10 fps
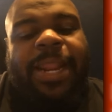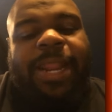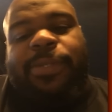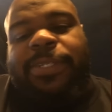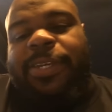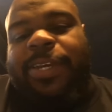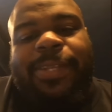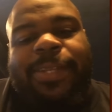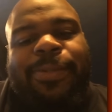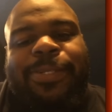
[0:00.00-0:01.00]
Man, it was a
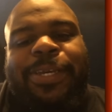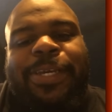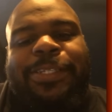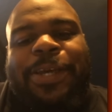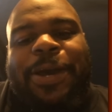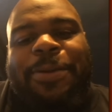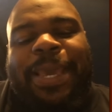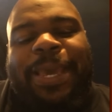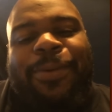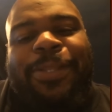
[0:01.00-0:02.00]
good, it was good
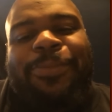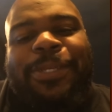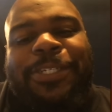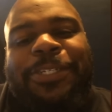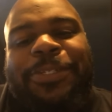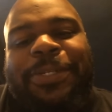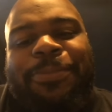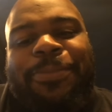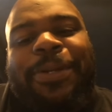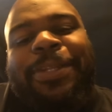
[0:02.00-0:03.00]
talk, man. We, we should do
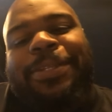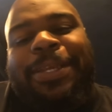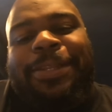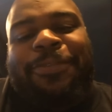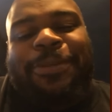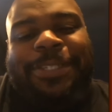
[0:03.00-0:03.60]
this more in the, in the